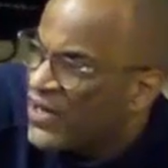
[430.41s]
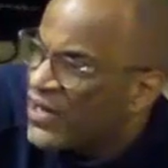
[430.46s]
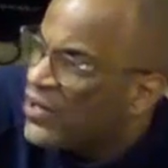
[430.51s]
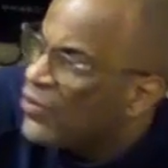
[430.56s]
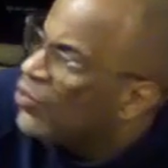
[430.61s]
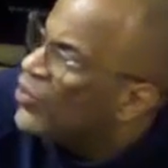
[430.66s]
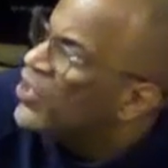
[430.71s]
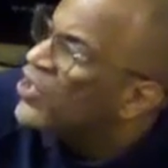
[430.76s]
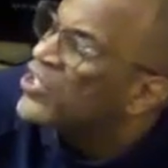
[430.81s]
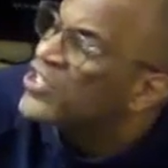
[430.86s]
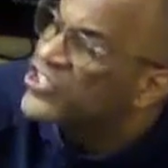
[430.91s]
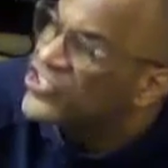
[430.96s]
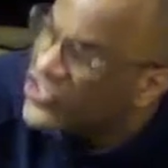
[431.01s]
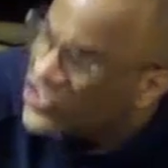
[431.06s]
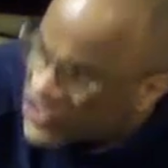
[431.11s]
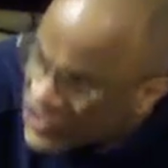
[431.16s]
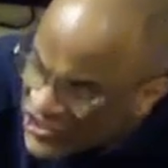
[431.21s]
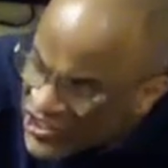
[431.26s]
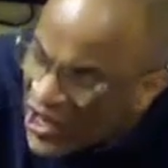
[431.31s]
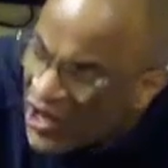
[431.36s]
We're going to
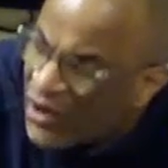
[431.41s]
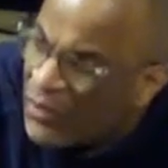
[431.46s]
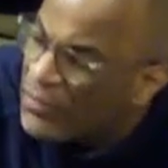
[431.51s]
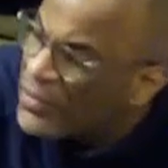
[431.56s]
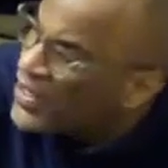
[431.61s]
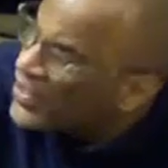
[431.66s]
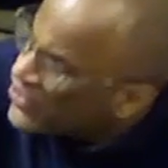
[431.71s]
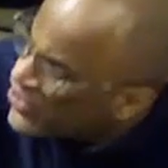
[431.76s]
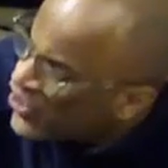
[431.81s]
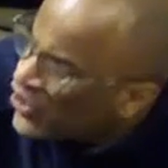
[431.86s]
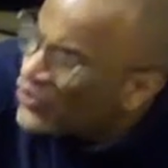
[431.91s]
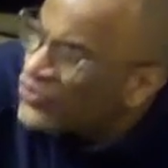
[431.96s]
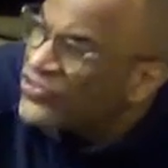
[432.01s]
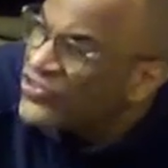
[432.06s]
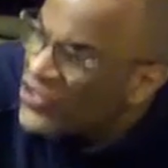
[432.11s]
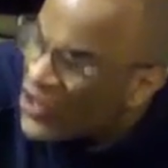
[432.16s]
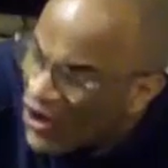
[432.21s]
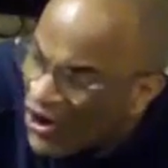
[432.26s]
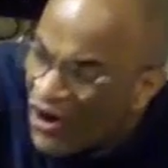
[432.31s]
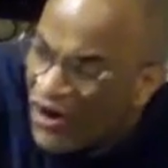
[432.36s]
stomp Yoast
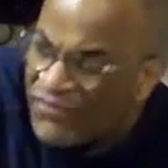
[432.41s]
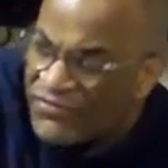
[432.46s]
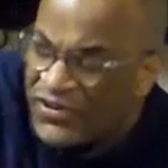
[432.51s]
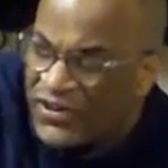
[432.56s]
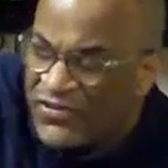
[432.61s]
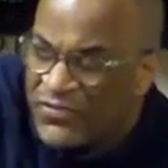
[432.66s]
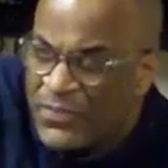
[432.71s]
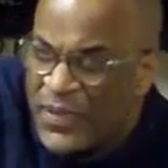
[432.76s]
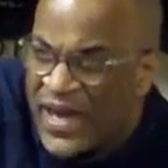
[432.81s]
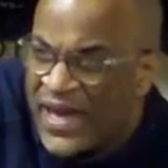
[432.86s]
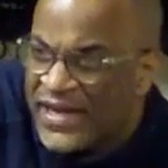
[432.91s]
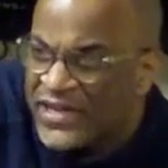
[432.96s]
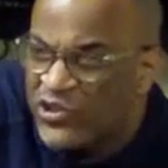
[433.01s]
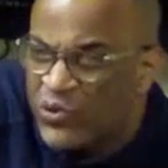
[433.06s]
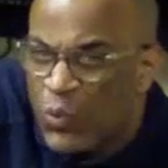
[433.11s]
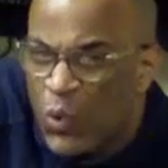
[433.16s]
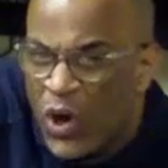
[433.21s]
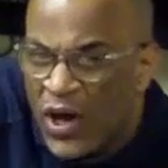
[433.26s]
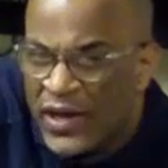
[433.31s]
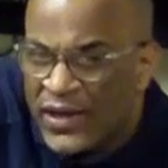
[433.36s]
off of page
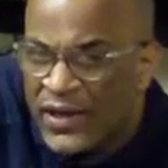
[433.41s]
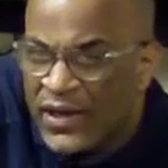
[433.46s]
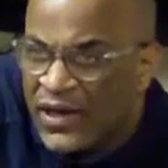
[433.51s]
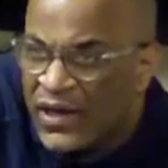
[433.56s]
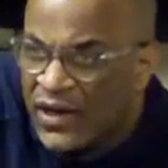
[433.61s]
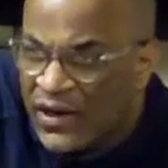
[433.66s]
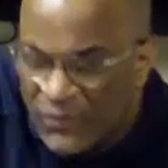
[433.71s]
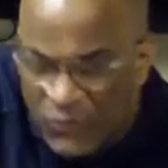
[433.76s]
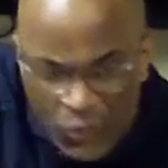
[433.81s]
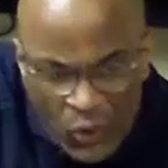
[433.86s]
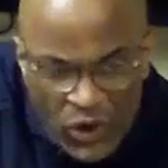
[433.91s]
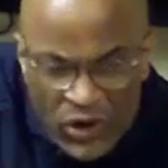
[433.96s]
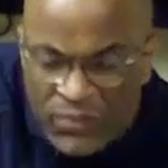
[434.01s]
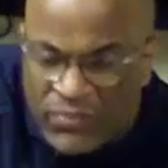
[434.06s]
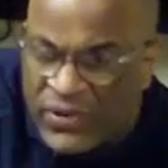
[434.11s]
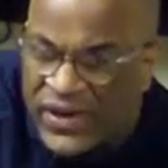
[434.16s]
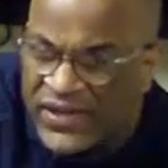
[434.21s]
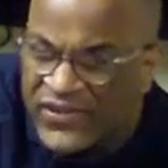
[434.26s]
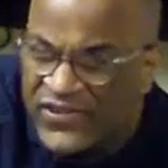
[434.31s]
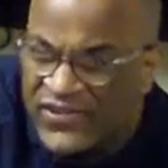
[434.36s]
1 of
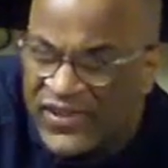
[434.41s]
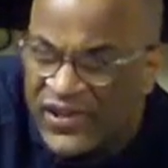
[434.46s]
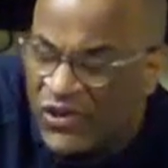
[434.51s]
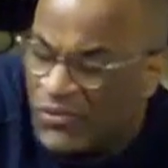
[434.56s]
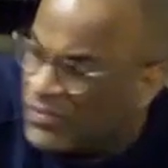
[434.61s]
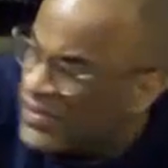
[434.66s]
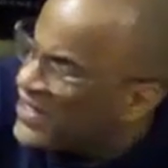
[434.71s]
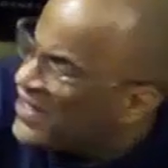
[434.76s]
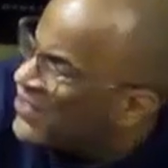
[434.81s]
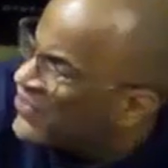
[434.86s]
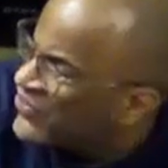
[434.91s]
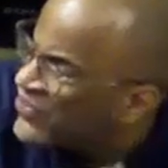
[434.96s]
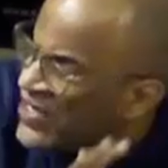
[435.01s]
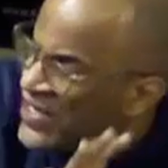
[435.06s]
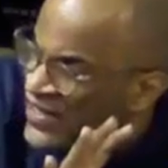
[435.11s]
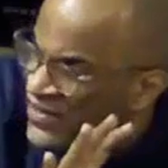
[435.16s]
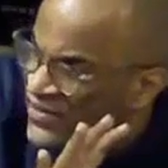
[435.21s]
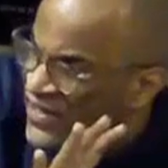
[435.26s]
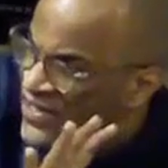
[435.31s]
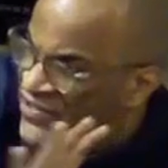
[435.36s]
WordPress SEO because
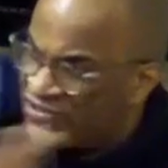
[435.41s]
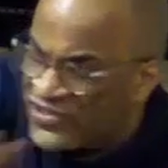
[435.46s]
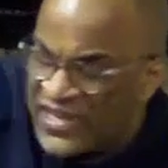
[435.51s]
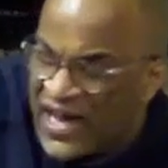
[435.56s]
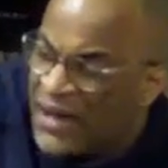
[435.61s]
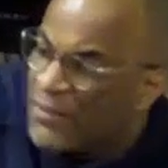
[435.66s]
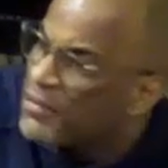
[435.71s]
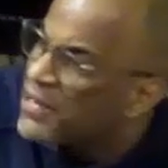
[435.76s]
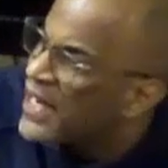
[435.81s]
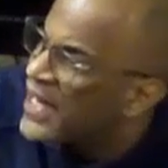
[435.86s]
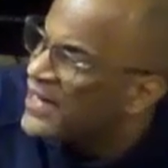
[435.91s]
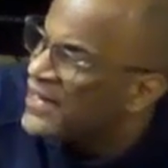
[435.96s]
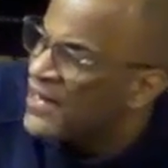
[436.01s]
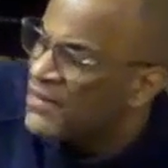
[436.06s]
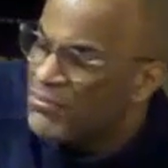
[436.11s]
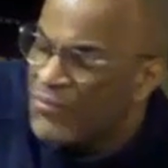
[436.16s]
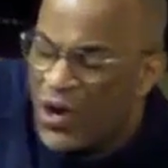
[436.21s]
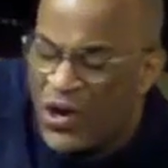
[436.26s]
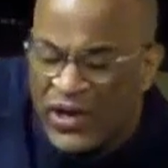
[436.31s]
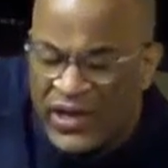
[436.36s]
he's dominating that
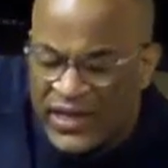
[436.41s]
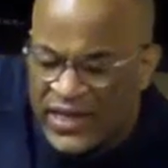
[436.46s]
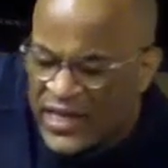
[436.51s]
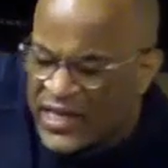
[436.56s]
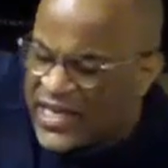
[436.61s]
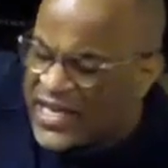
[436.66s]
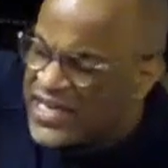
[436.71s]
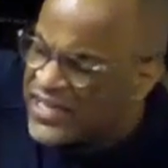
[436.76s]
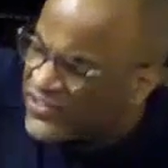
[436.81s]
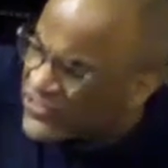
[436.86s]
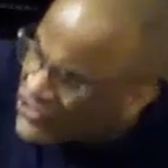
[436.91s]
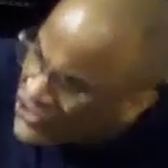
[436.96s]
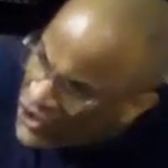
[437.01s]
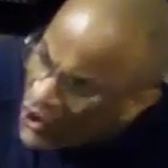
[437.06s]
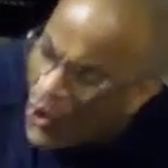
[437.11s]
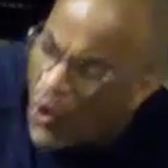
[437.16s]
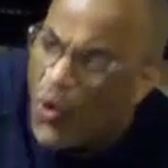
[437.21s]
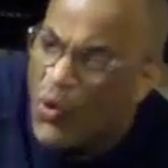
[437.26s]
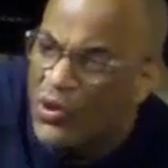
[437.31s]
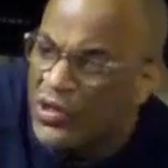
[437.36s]
market, and he is
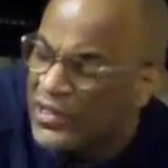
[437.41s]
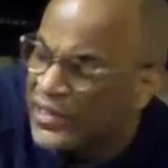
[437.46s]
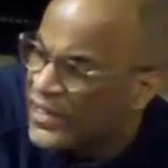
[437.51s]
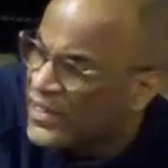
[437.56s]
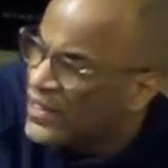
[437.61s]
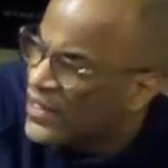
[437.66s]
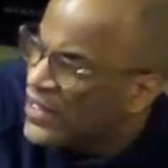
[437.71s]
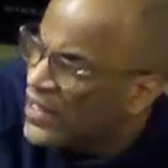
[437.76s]
totally